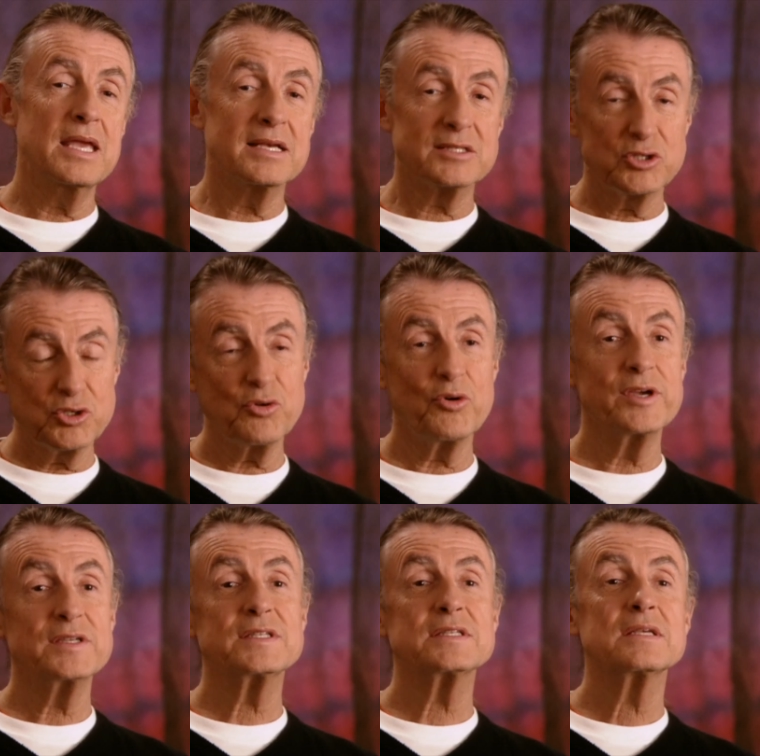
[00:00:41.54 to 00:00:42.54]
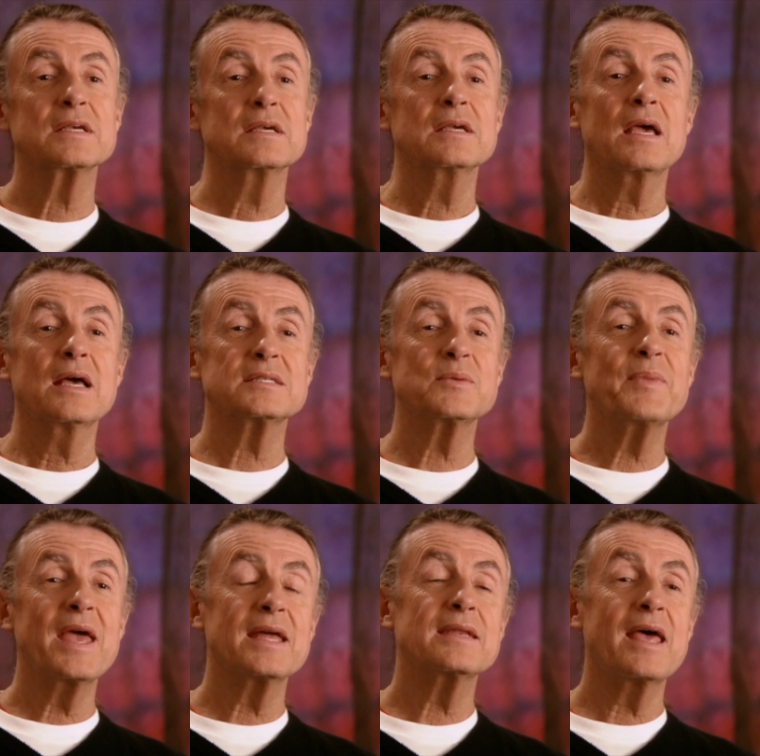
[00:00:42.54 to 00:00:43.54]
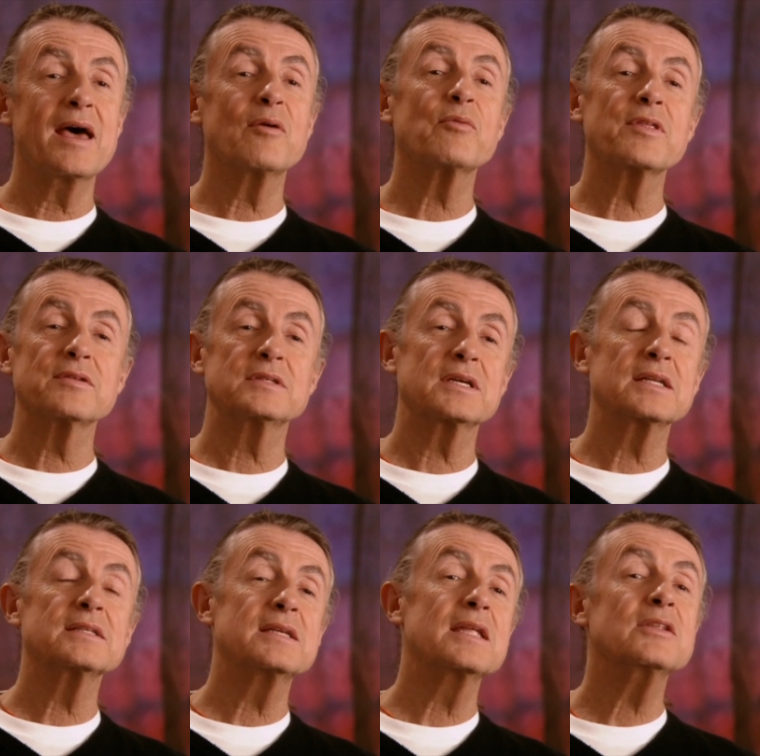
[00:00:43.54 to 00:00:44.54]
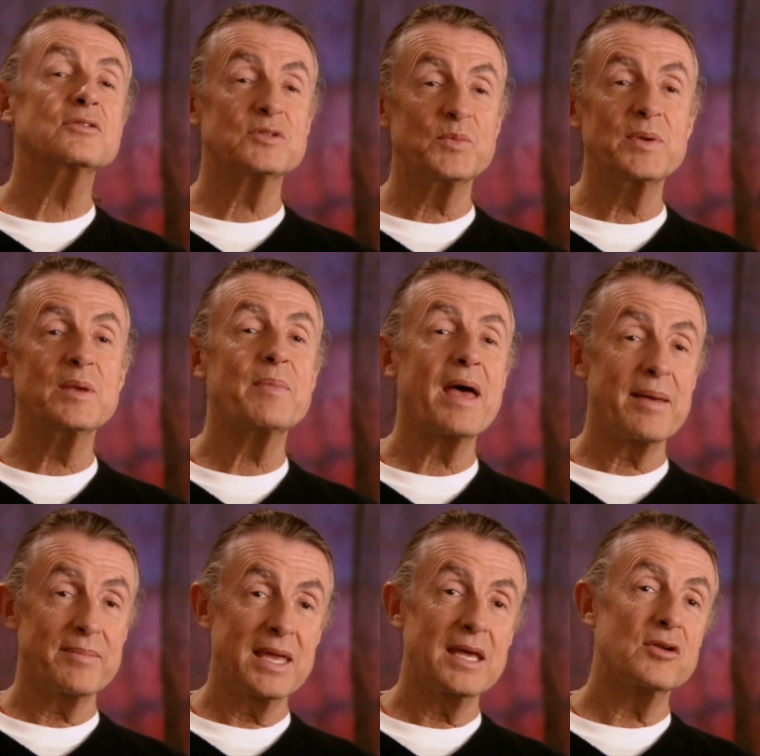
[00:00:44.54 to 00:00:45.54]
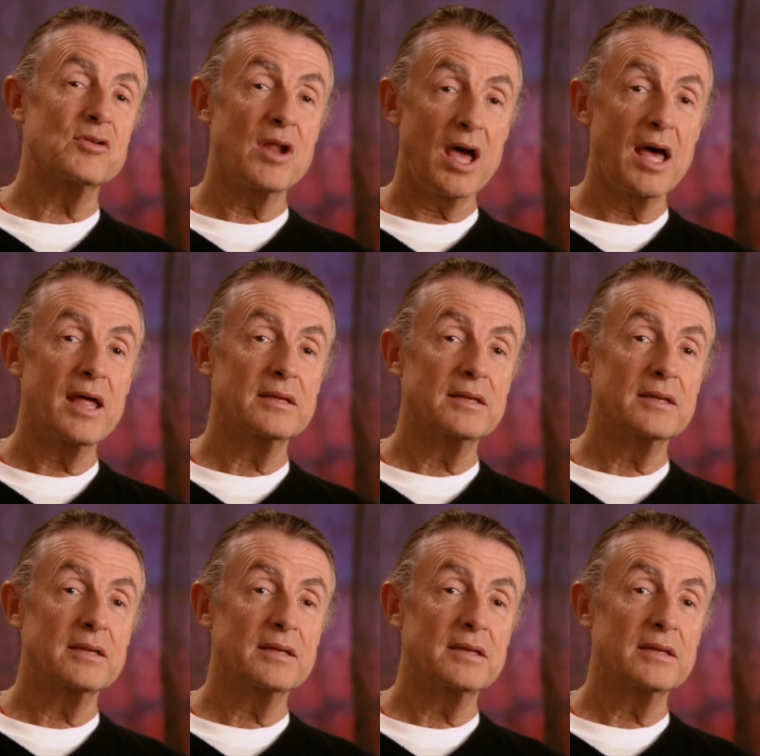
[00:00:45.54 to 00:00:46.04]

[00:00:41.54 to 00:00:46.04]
enough just passed away as I was writing this video. Talk about odd timing.